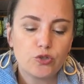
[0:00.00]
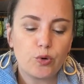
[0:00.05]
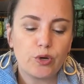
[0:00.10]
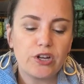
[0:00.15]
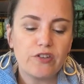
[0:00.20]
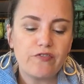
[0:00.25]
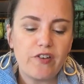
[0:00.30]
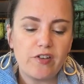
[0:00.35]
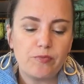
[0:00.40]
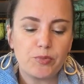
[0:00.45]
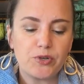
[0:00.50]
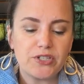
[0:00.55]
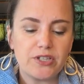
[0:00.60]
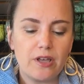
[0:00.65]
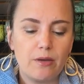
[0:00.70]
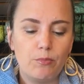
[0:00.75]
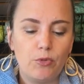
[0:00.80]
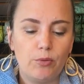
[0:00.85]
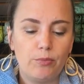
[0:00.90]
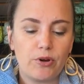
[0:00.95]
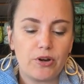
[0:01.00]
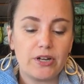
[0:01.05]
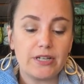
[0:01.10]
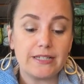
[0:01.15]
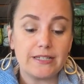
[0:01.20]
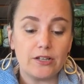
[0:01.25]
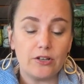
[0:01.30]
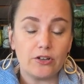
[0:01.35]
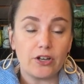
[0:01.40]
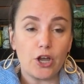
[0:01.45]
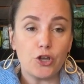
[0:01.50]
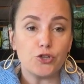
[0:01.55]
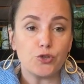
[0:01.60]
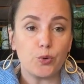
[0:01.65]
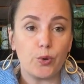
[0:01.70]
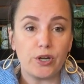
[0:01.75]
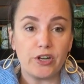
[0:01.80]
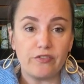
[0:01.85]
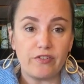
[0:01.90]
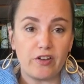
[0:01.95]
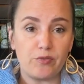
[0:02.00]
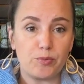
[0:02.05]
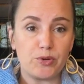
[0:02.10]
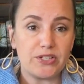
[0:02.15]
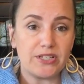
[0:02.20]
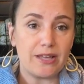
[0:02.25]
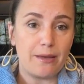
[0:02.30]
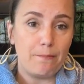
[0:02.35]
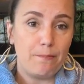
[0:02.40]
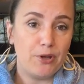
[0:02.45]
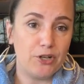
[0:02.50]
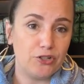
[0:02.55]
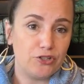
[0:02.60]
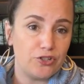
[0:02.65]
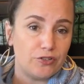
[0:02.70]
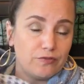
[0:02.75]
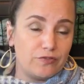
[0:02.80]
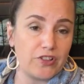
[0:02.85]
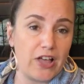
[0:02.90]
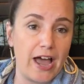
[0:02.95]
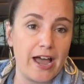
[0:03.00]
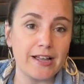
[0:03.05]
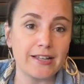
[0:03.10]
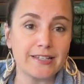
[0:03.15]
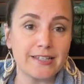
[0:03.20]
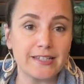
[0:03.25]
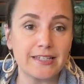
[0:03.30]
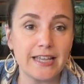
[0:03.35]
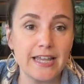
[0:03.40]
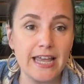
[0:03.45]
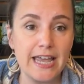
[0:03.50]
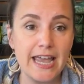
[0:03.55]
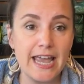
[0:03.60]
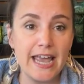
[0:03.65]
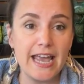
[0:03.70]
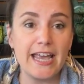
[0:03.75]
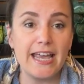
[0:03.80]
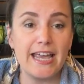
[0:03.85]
25% mulberry silk, and 25% Belgian flax.